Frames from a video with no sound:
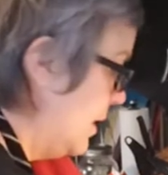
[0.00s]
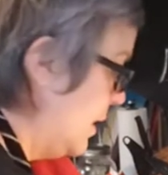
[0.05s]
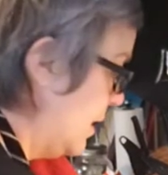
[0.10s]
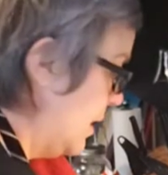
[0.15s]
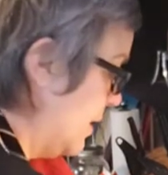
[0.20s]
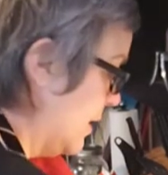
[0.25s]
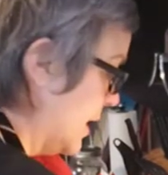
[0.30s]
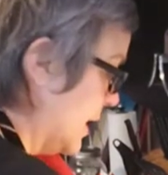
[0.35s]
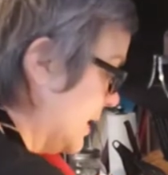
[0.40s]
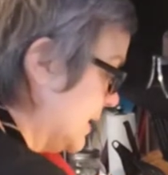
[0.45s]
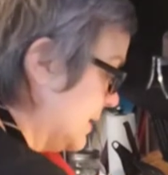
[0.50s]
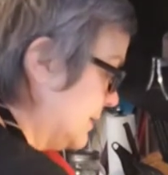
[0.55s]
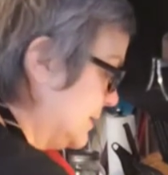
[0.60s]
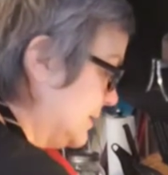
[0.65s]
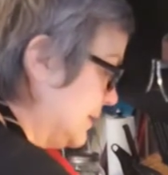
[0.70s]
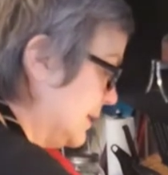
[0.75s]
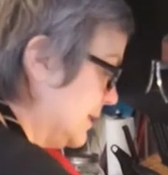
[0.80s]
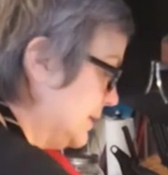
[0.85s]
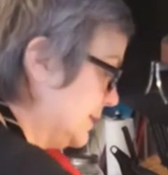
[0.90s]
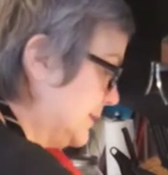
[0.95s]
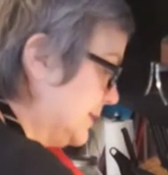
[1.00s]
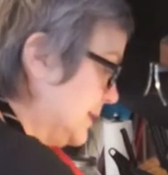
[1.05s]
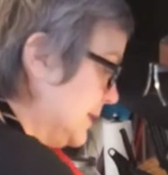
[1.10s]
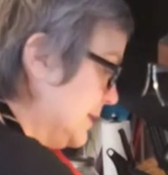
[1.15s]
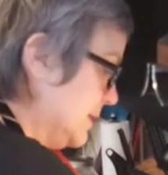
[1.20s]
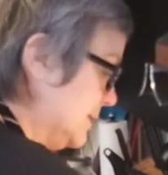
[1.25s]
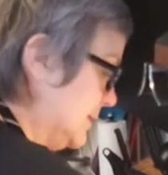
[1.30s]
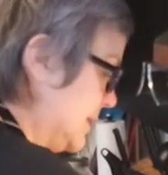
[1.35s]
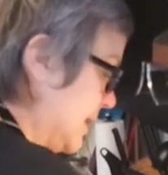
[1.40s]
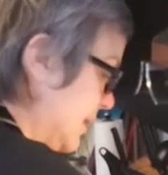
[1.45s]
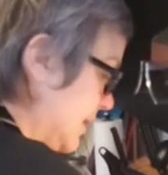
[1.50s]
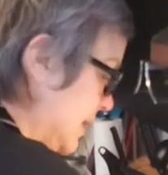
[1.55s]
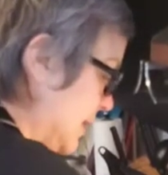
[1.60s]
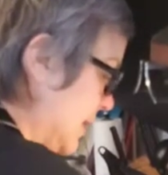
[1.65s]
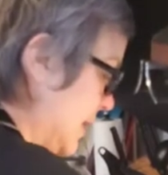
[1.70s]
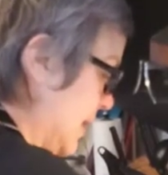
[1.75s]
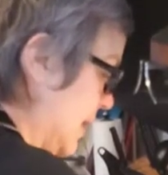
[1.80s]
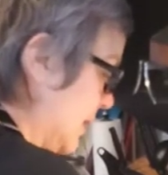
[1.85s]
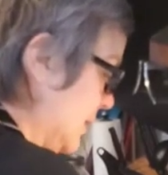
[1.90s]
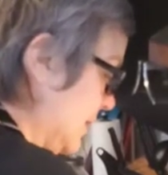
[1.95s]
All right, so this thing's
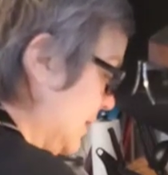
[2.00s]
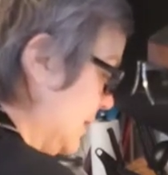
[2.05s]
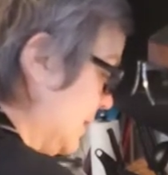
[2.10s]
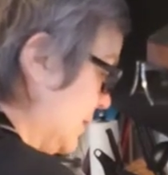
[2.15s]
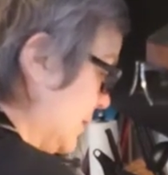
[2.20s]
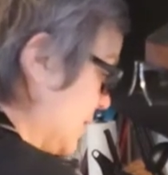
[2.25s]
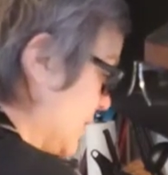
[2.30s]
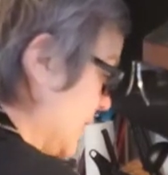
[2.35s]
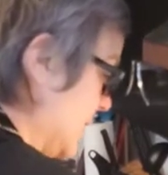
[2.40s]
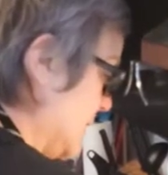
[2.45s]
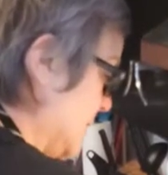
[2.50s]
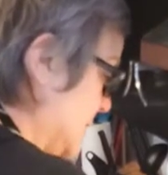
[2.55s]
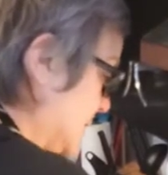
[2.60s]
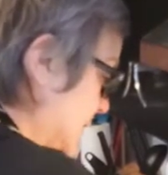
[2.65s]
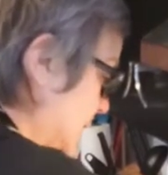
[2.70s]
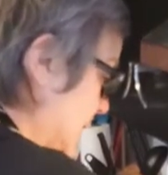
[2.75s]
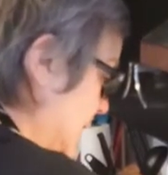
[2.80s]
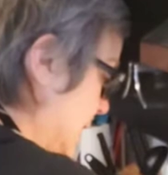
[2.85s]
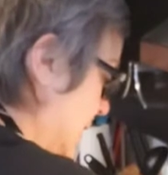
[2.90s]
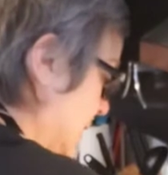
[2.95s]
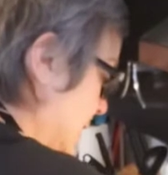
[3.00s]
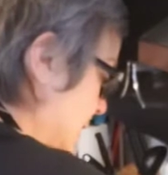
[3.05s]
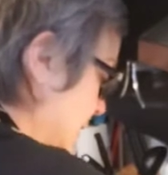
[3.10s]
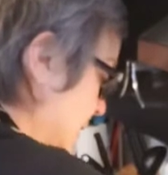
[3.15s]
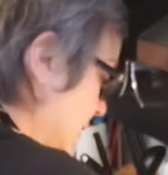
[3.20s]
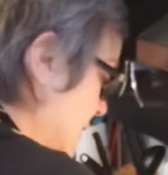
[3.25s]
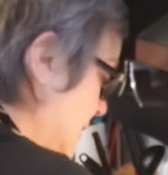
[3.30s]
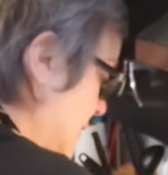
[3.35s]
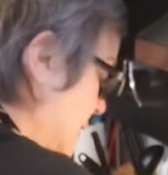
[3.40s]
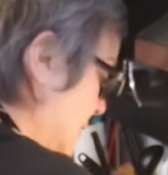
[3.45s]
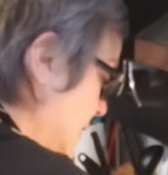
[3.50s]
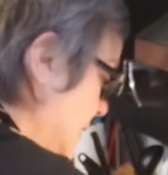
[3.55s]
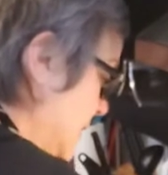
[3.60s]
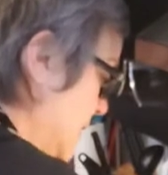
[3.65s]
a little crazy here.